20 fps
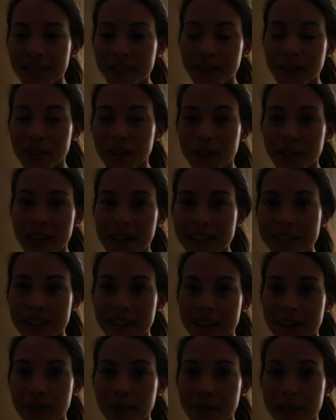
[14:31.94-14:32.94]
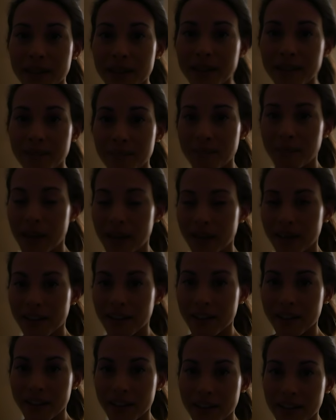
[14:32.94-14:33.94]
You know, last night we barely
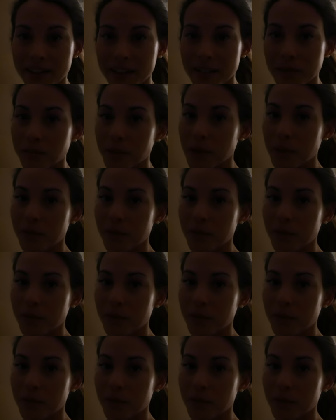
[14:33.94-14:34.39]
got any sleep.